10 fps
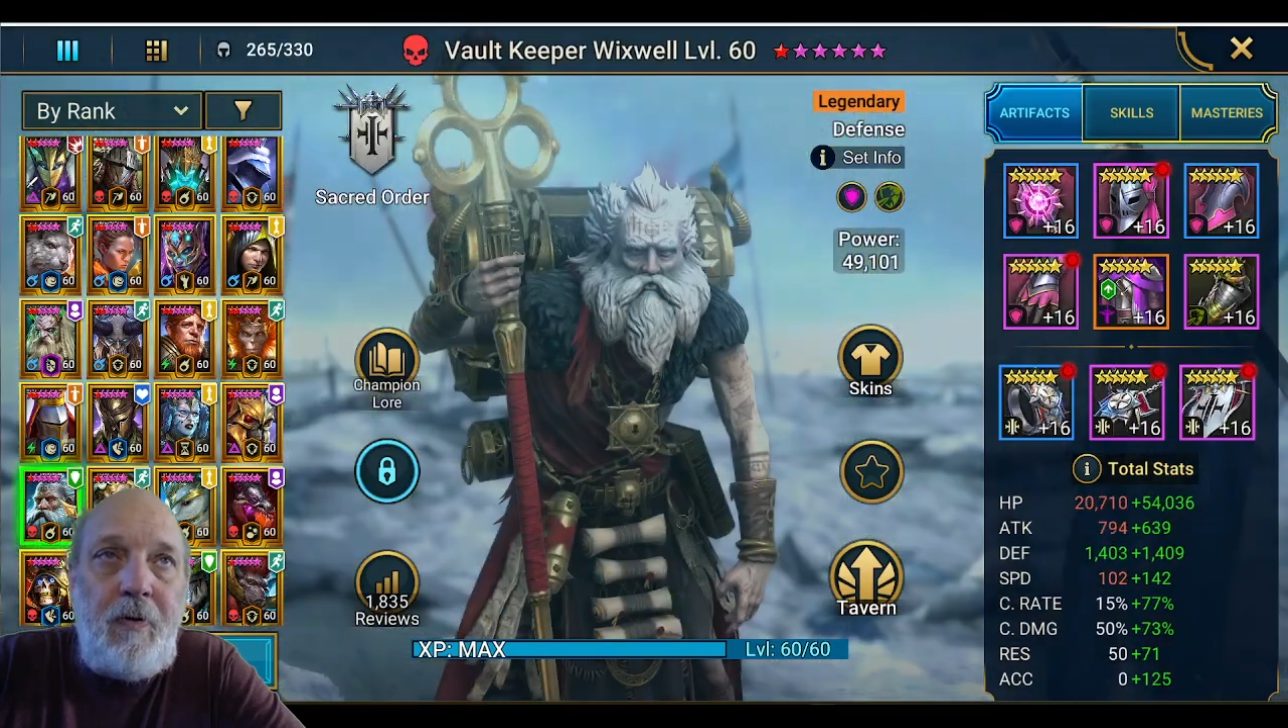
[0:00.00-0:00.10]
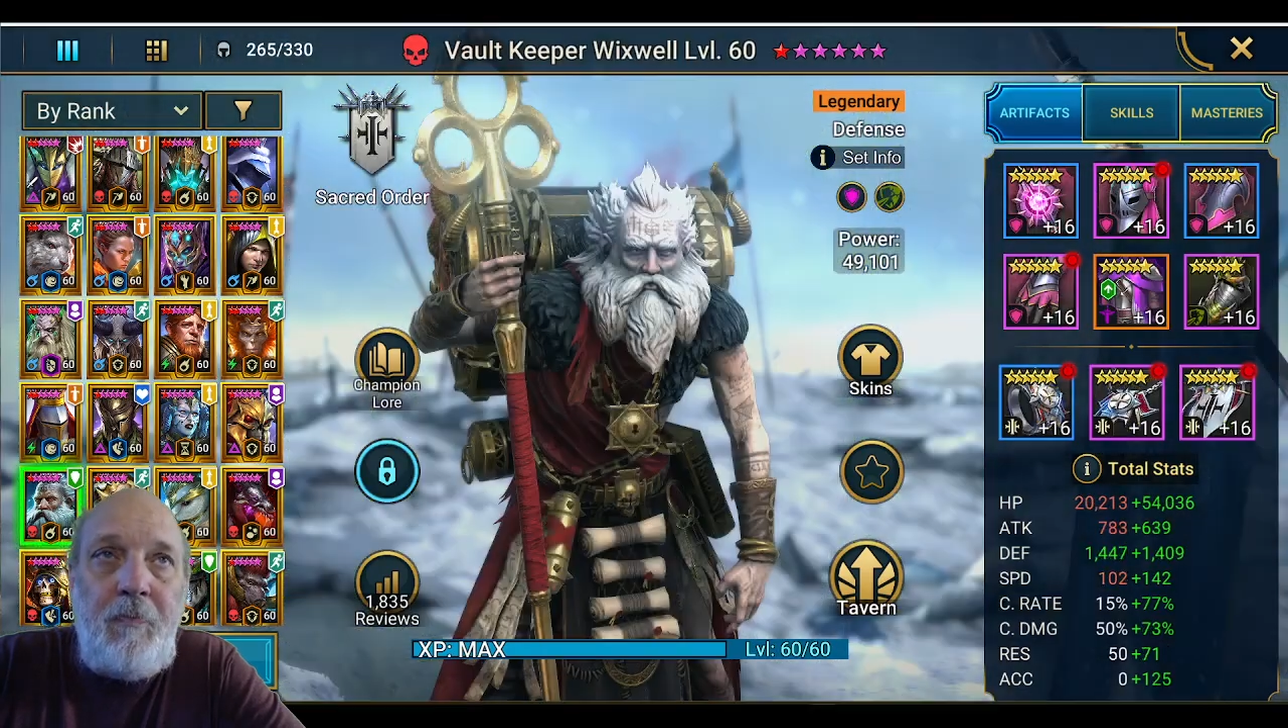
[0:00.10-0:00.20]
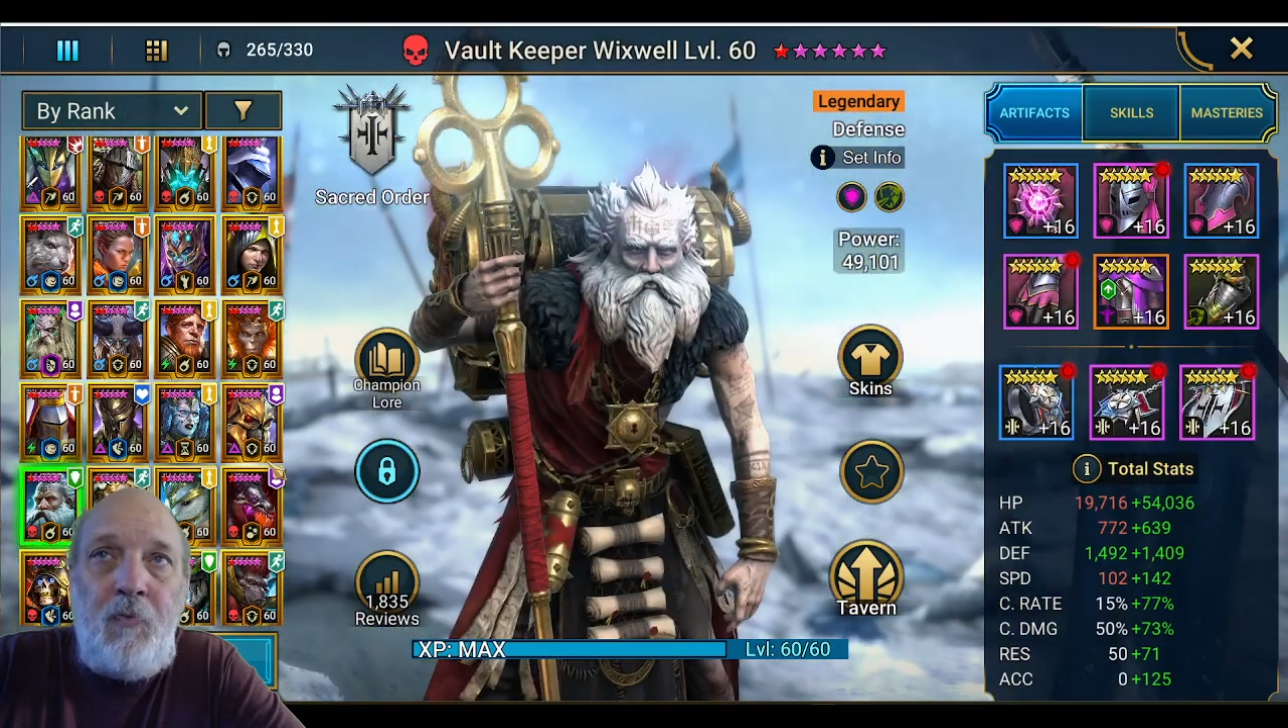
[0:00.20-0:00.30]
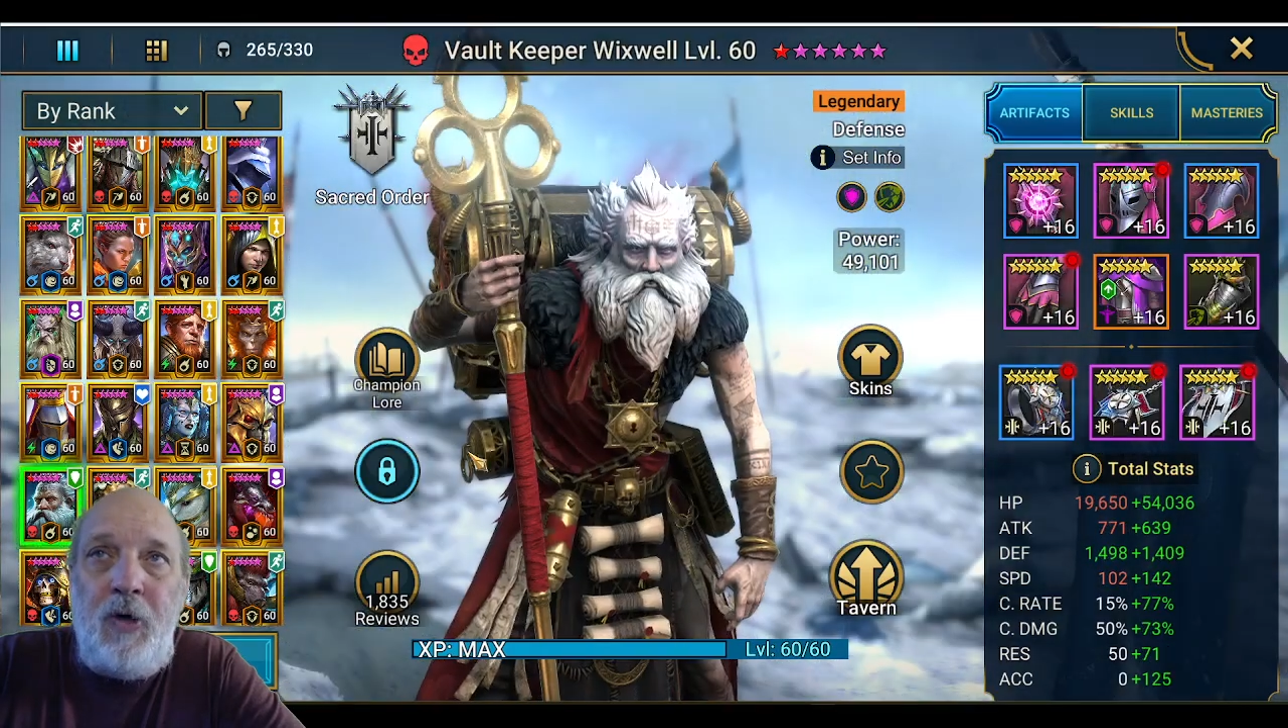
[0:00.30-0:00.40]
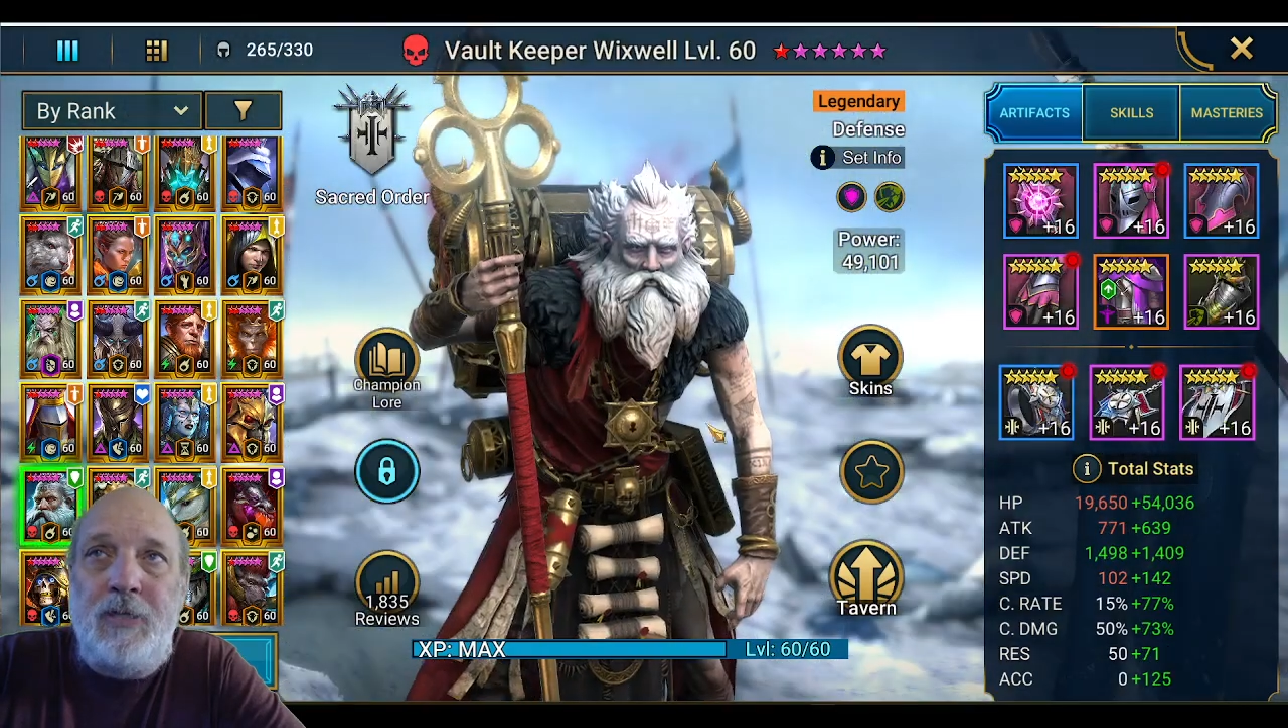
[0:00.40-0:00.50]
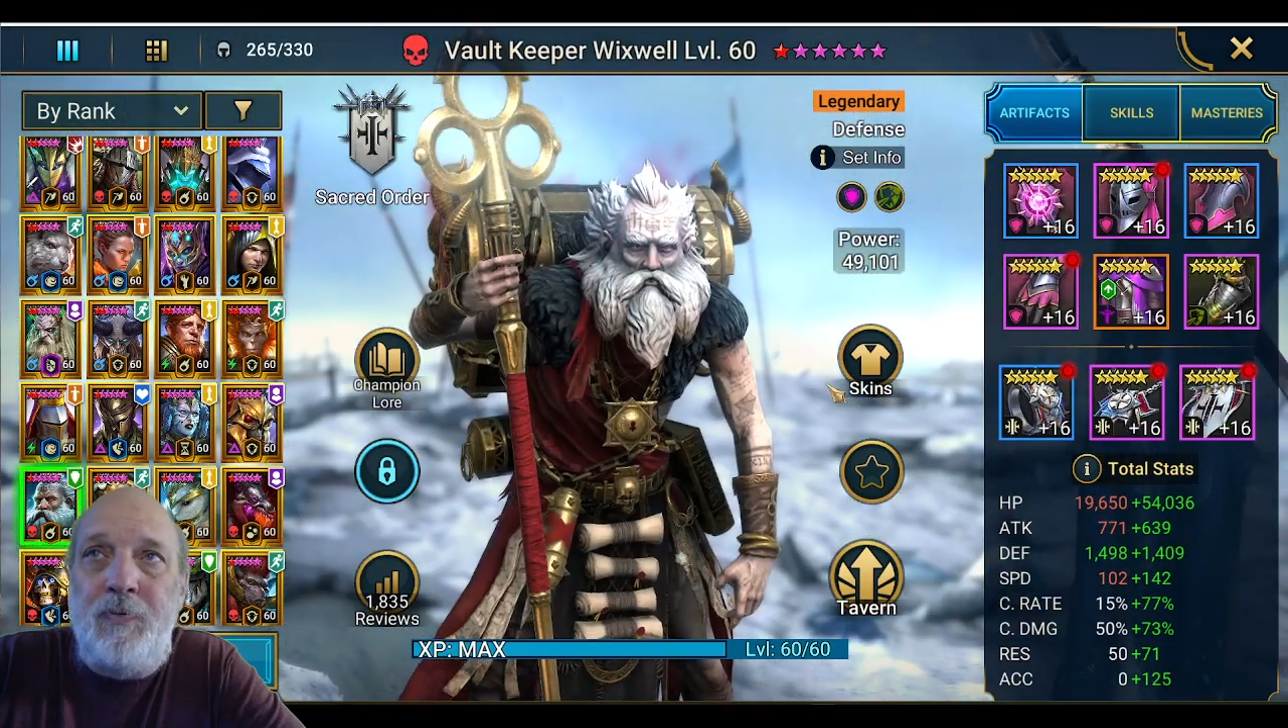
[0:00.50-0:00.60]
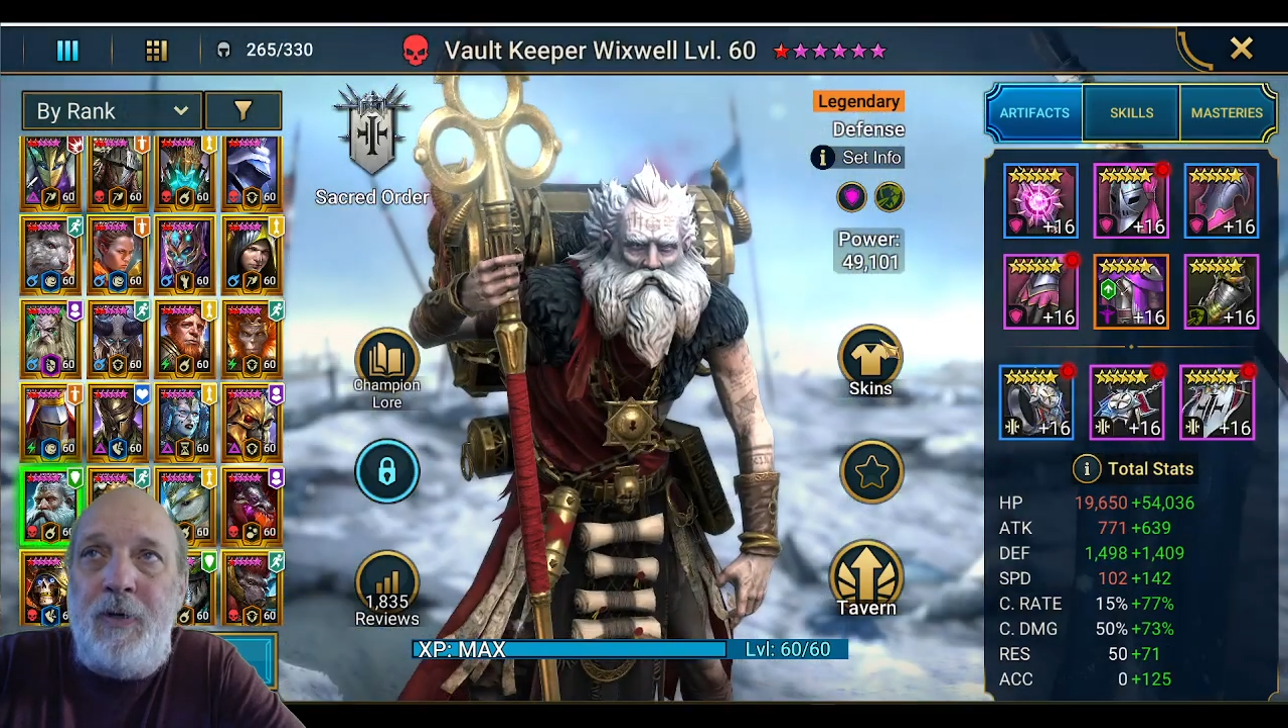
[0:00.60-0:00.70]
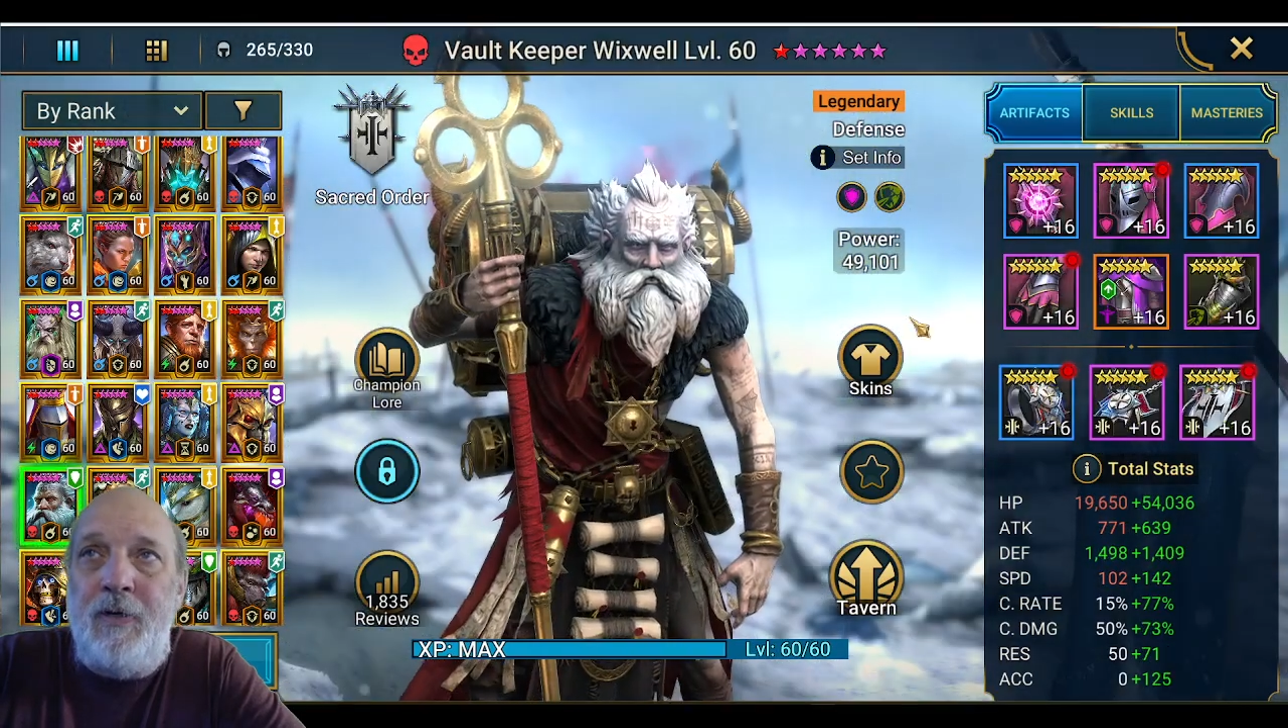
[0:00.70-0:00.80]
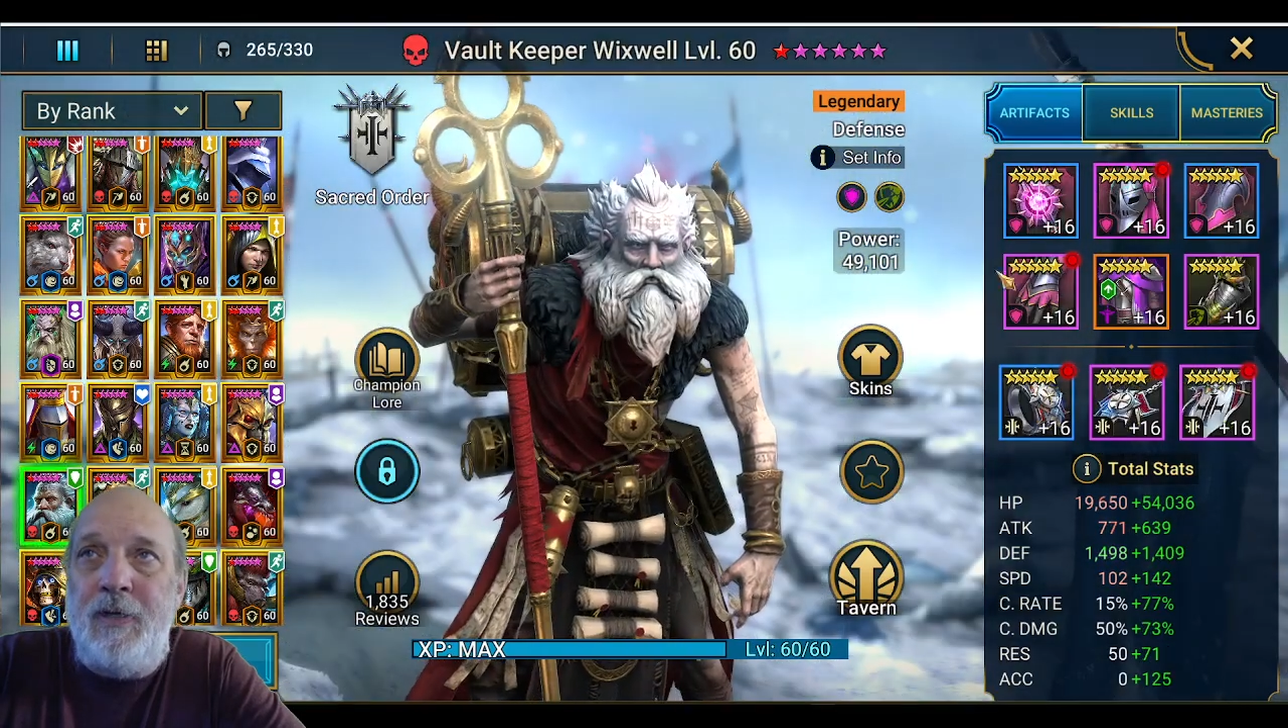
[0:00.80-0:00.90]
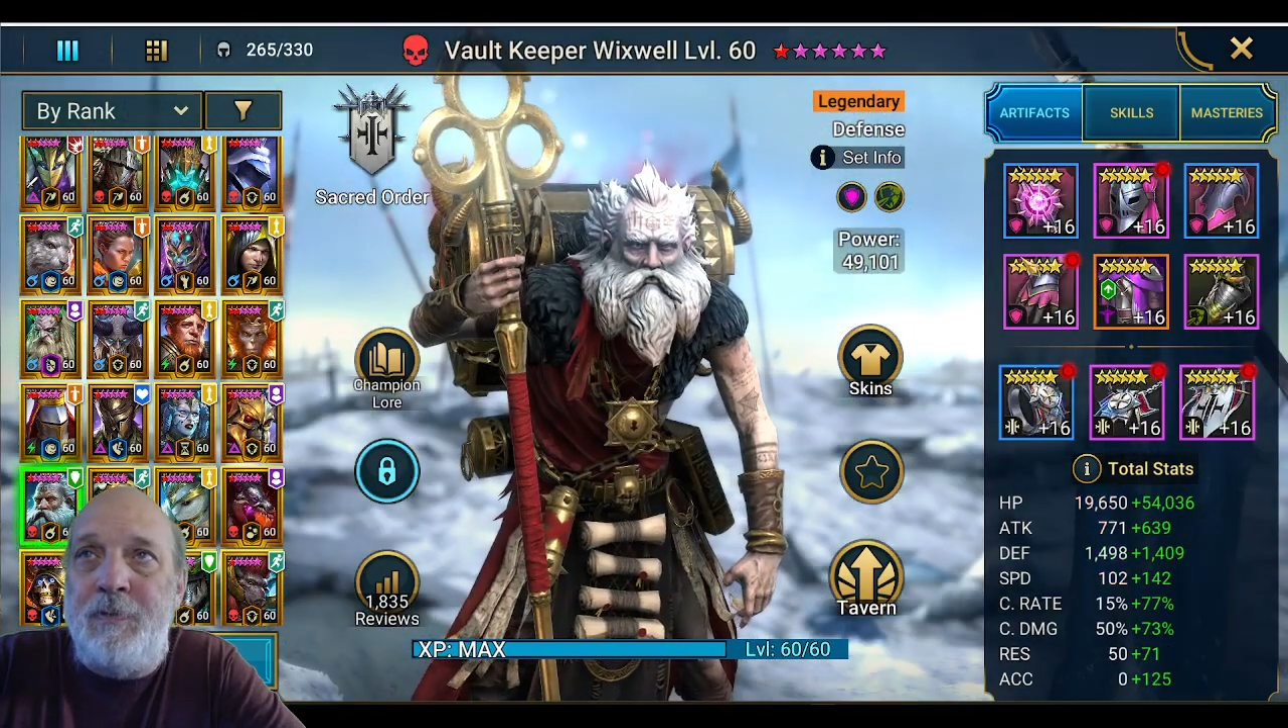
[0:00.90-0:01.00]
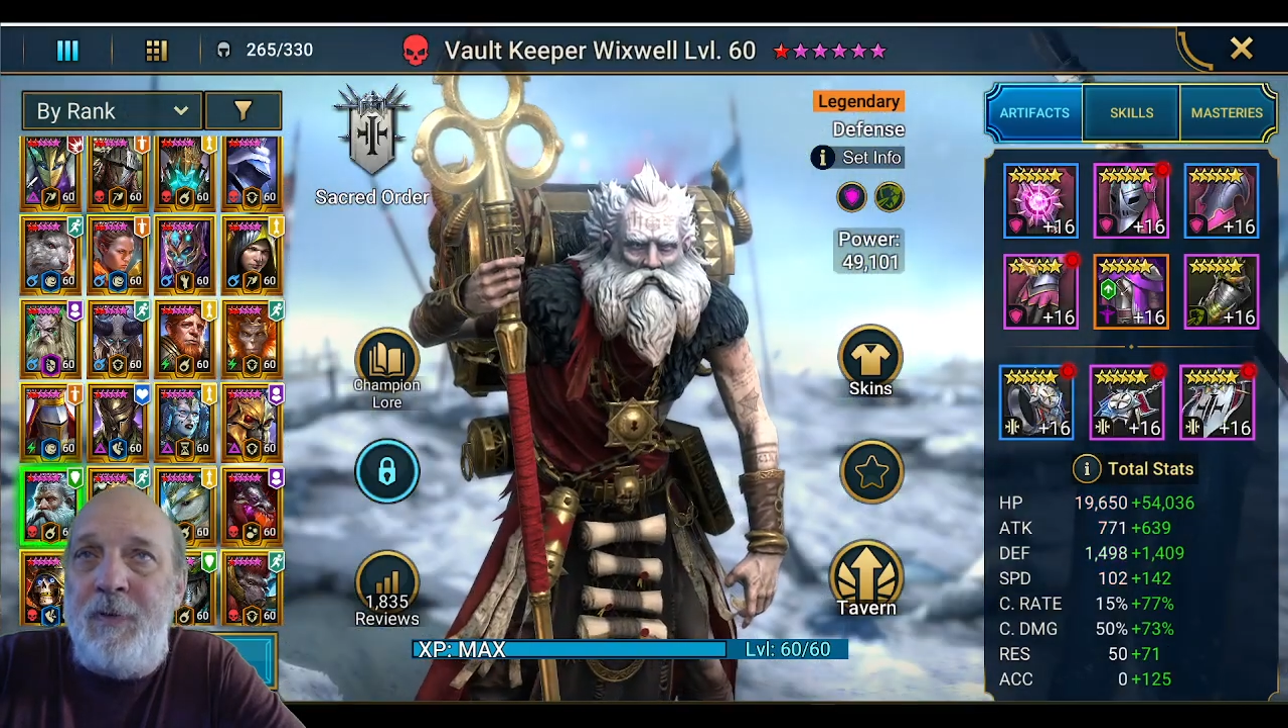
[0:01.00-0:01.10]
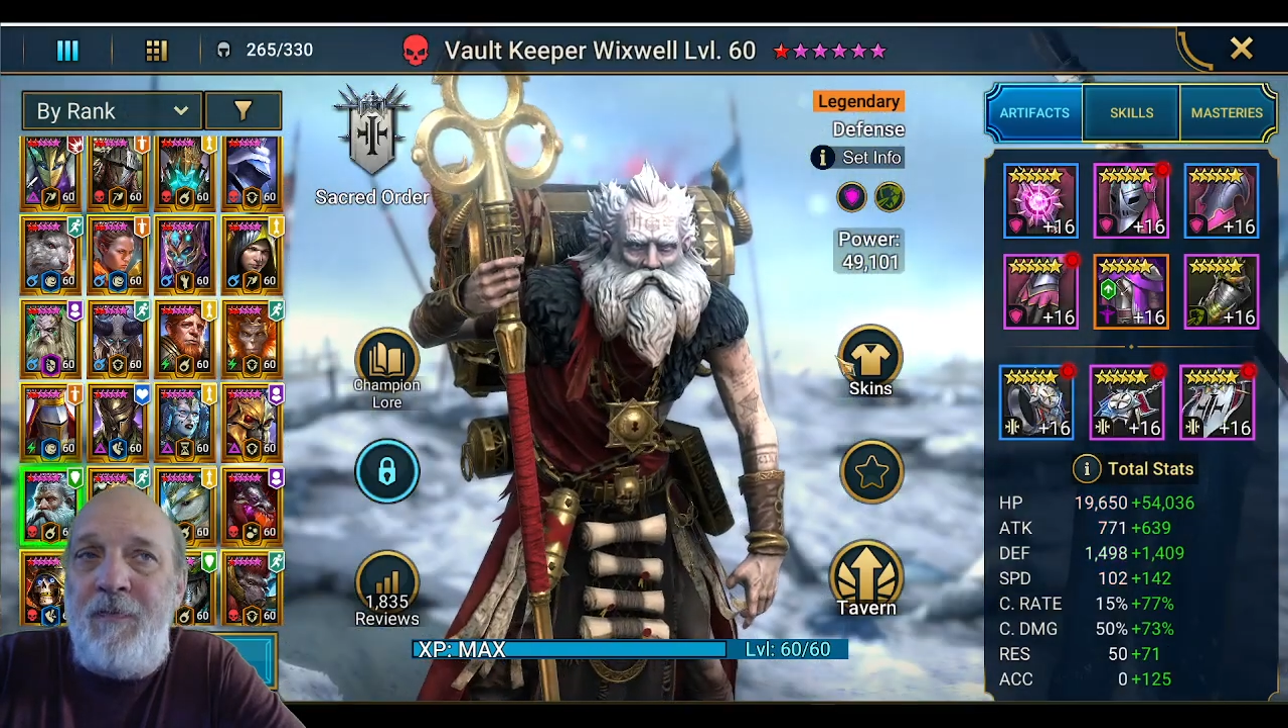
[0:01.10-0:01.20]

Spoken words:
Wixwell is my